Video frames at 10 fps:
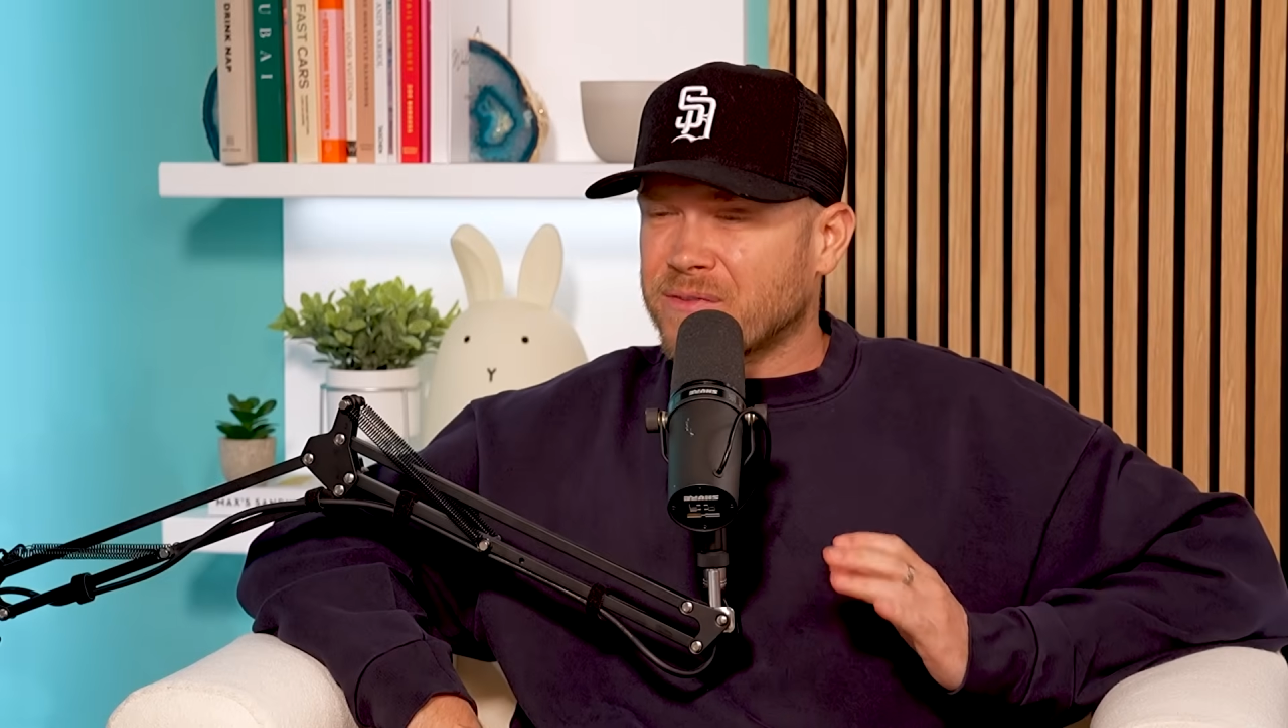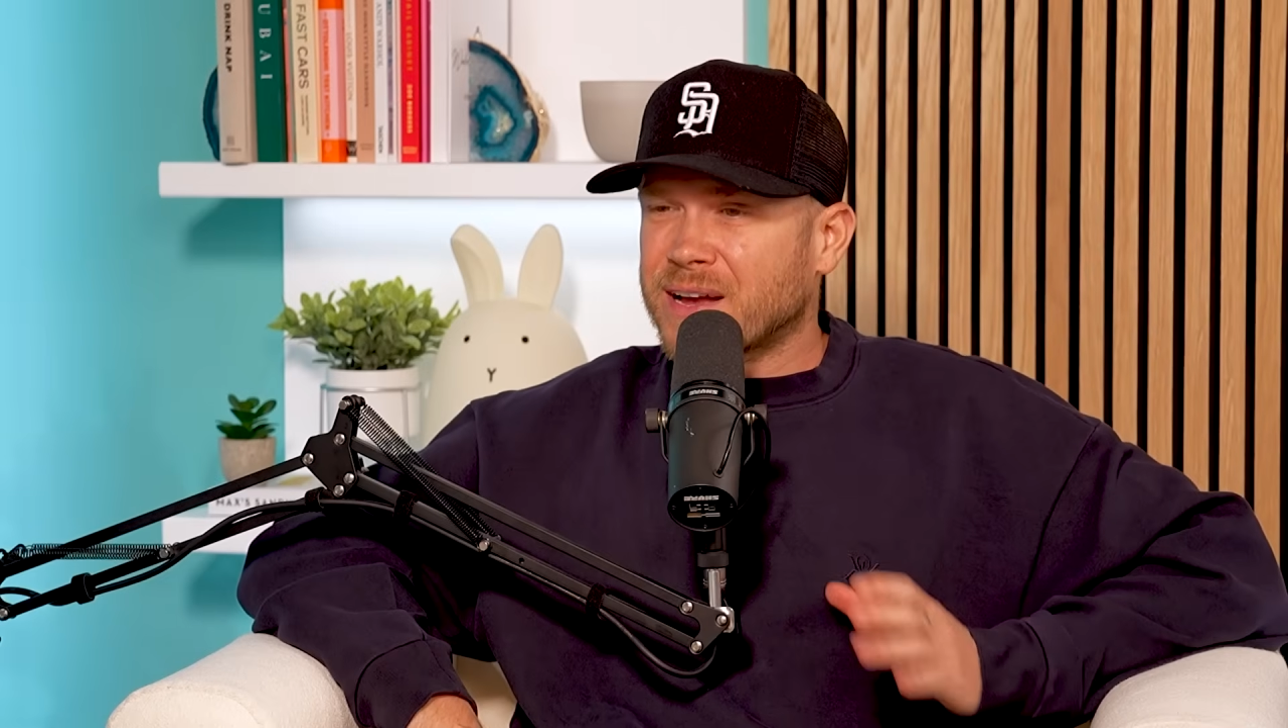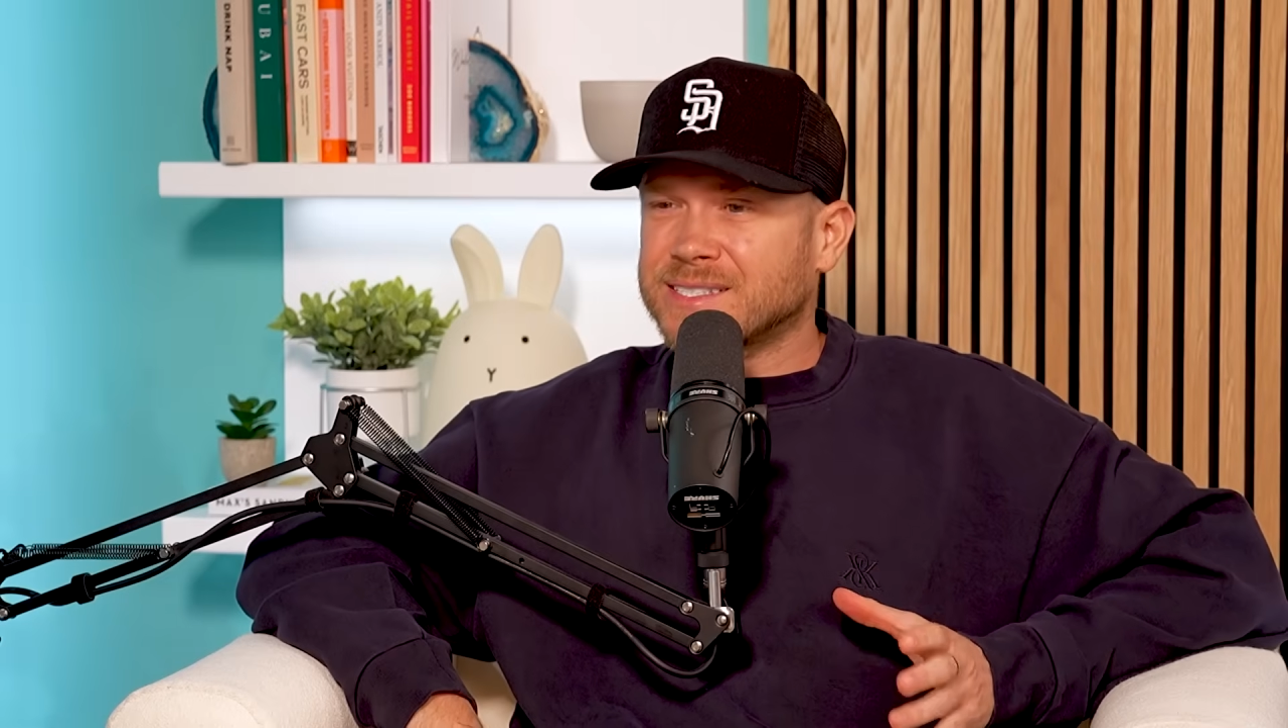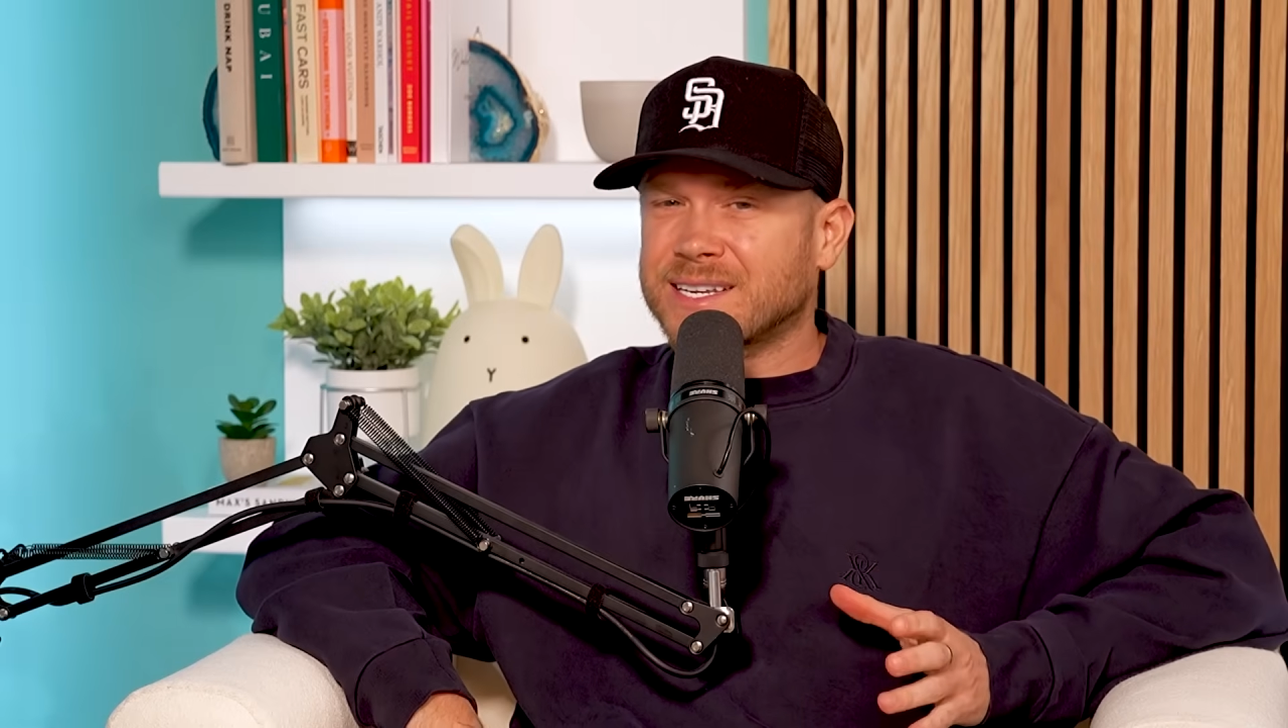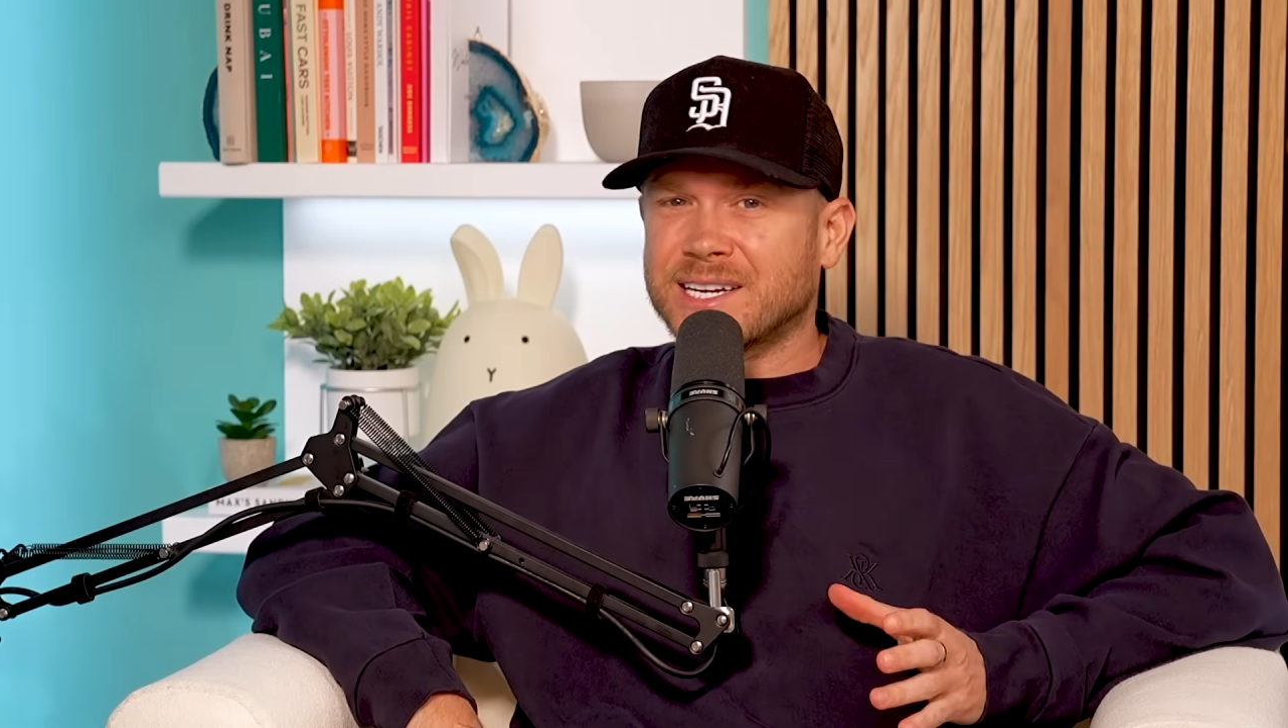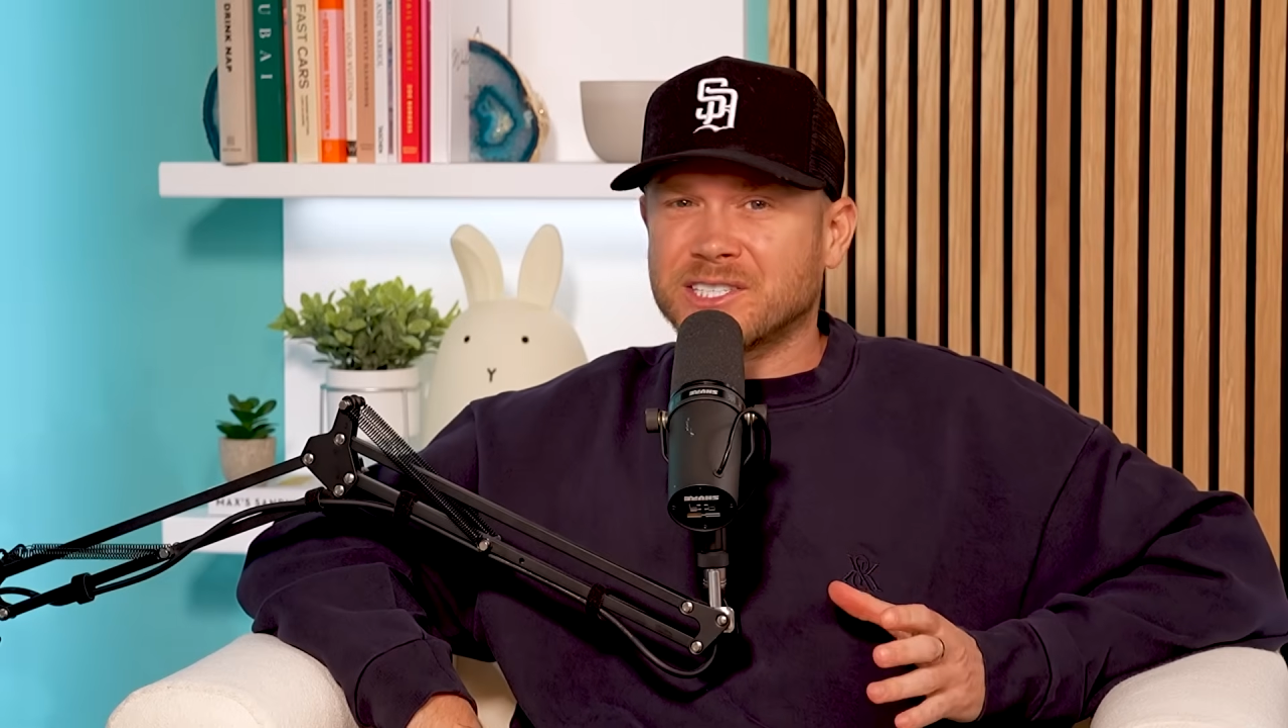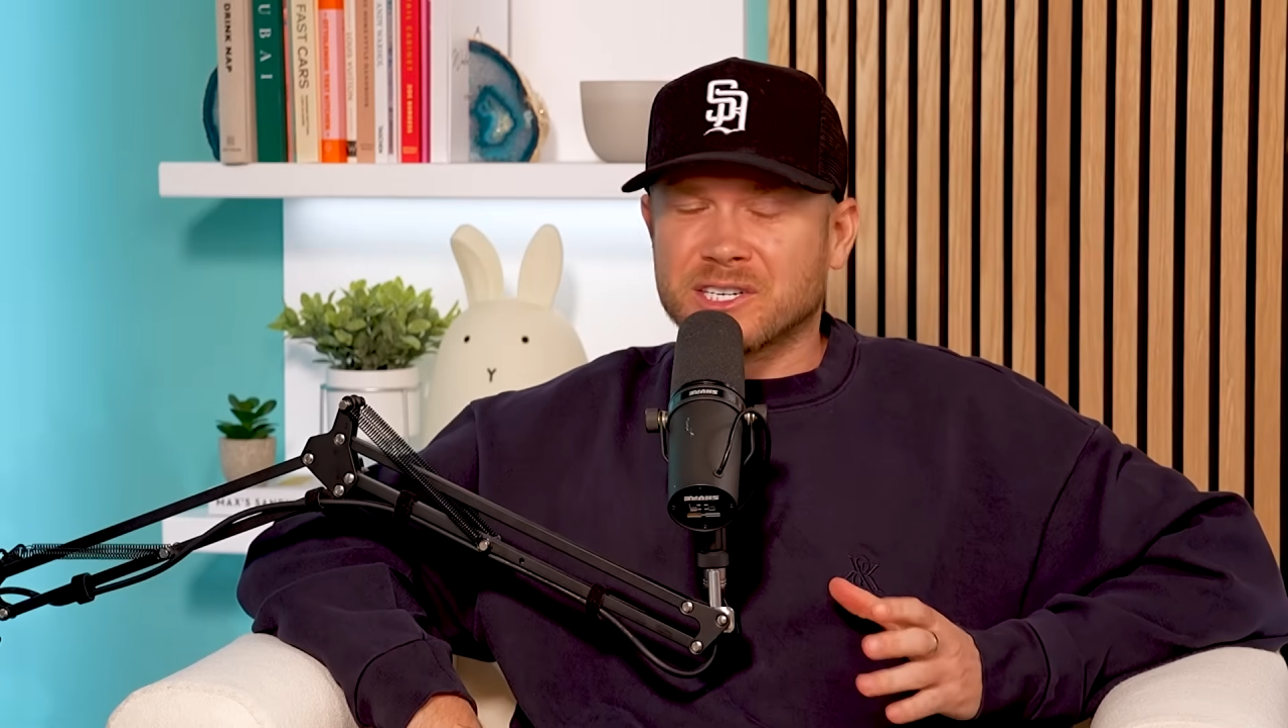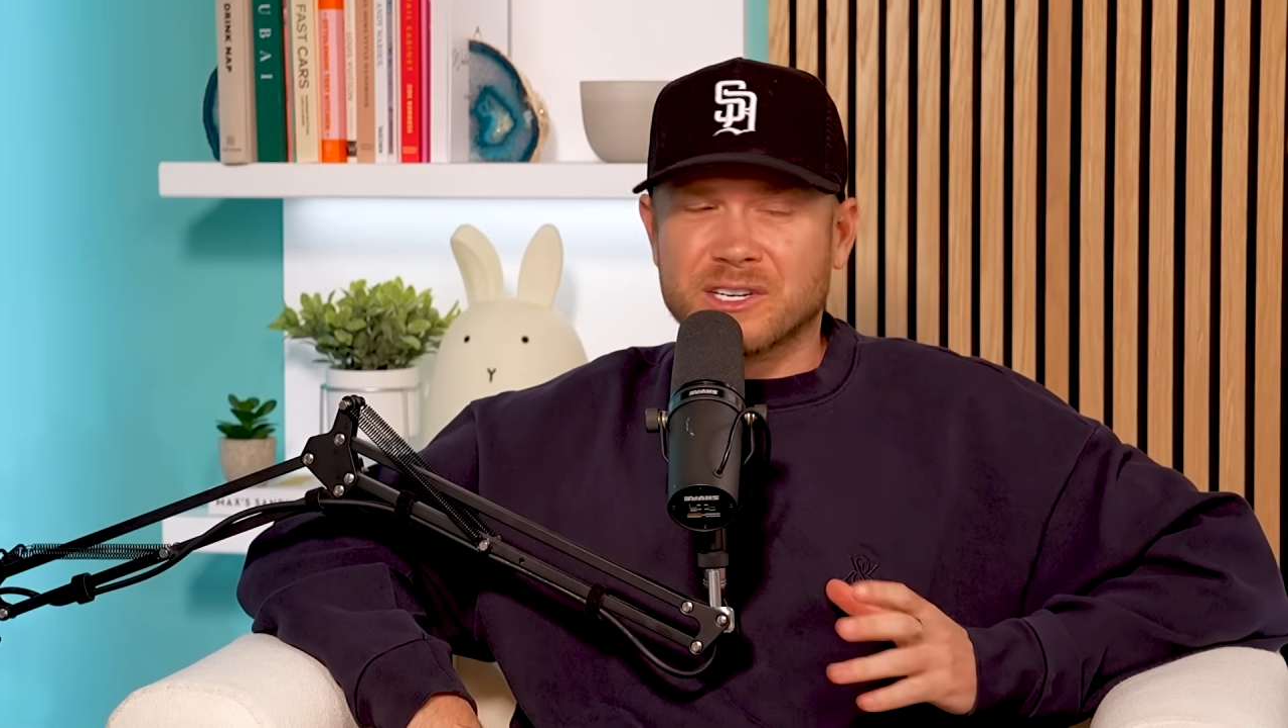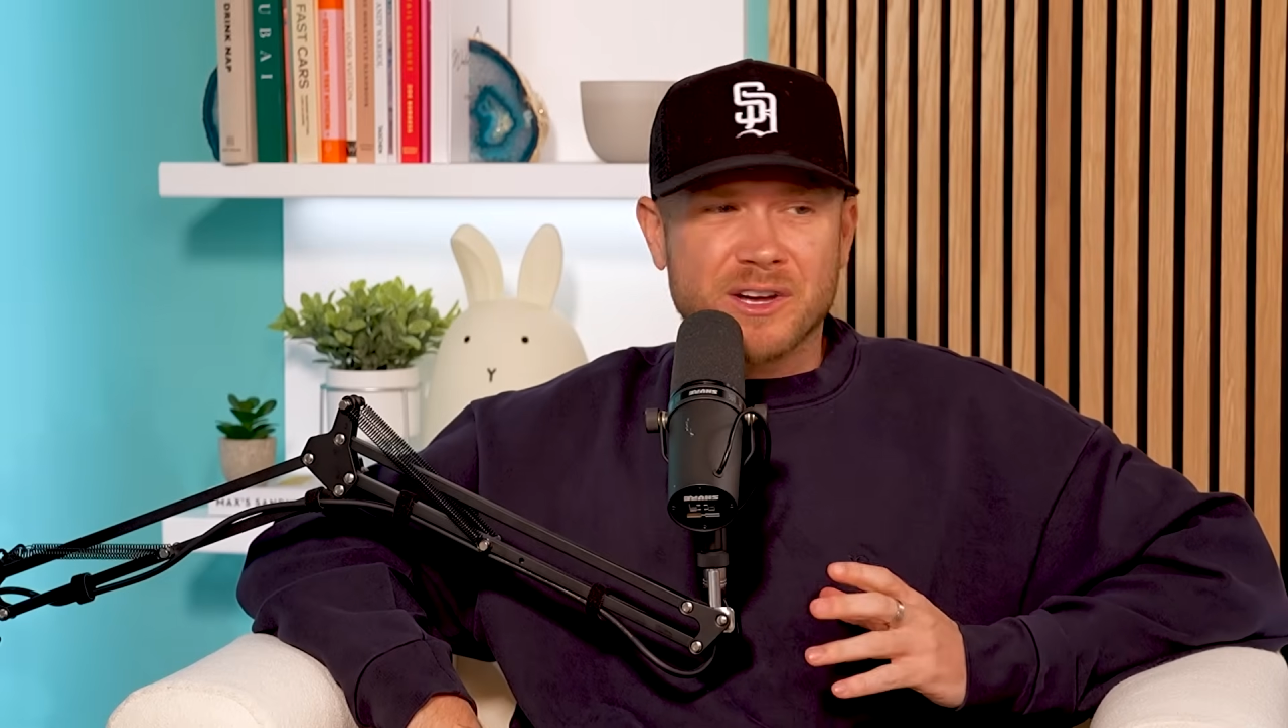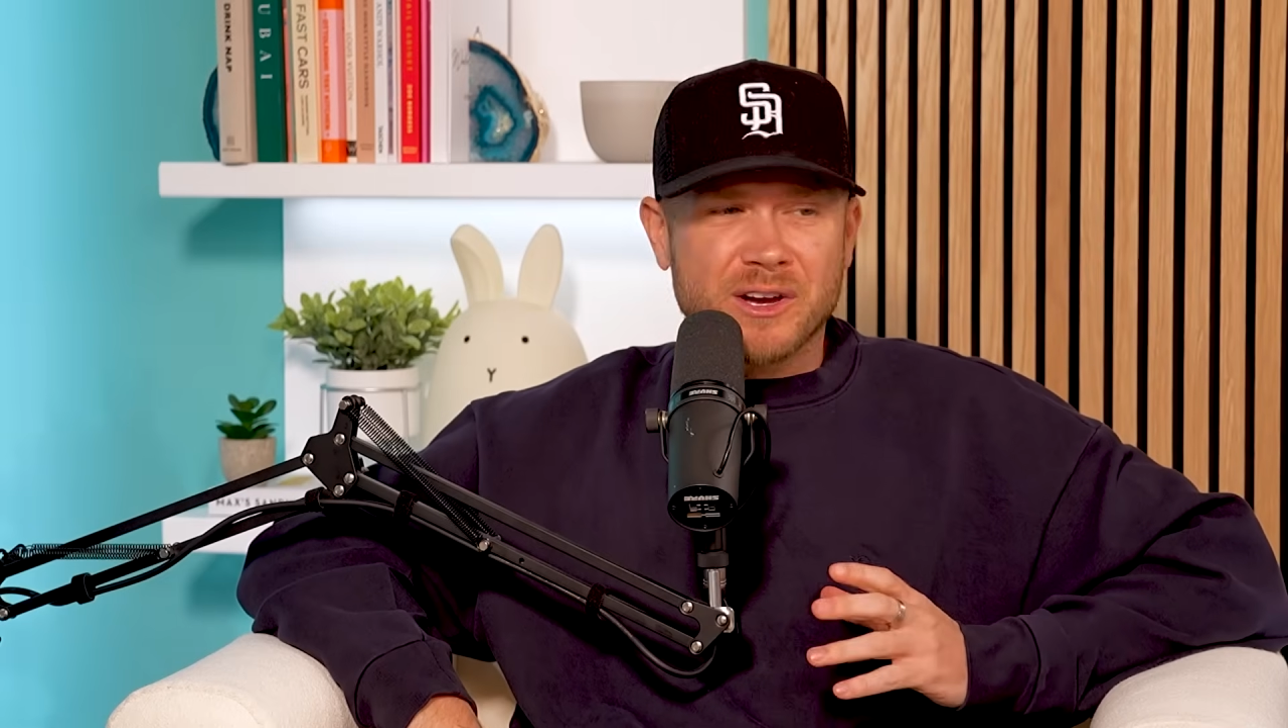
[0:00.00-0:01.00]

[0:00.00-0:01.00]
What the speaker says: fascination,